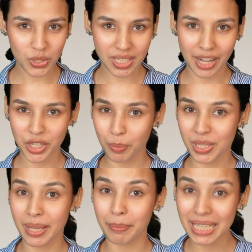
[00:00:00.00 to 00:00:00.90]
you start your
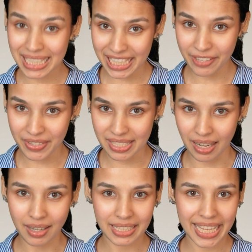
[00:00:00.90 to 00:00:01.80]
Mozambique
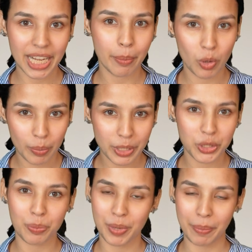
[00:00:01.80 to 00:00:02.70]
e-visa, take a
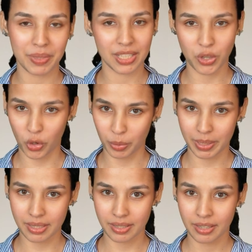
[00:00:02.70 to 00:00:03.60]
moment to prep these
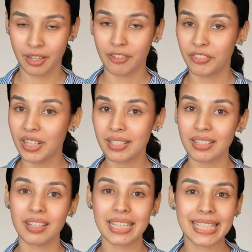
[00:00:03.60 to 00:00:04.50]
documents.
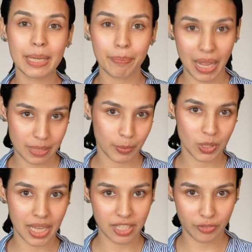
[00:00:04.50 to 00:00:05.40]
First, a recent
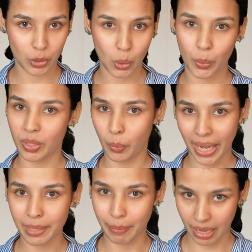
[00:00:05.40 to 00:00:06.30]
passport size photo with a
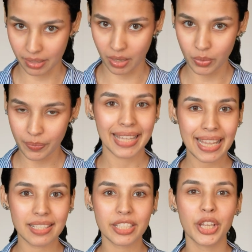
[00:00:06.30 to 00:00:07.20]
white background.
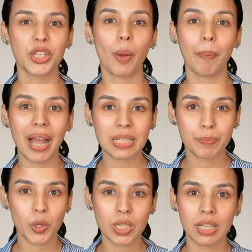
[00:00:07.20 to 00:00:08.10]
Next, your
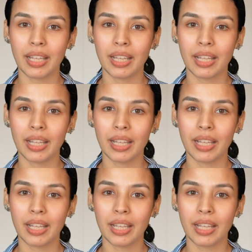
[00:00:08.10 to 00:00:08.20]
passport.